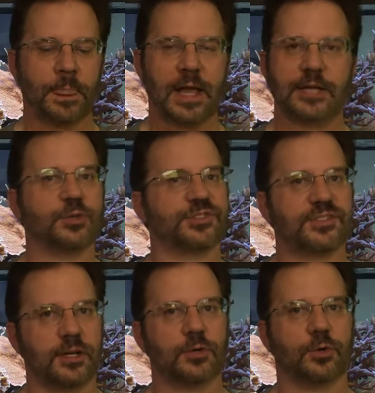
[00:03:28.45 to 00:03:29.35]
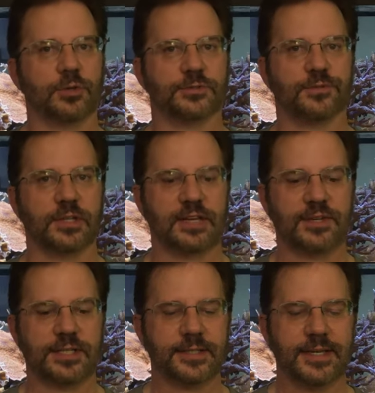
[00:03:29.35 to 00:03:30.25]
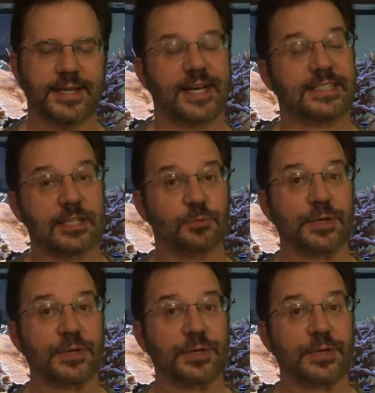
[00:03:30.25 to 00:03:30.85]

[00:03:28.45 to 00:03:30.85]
I don't sell corals for a living. I did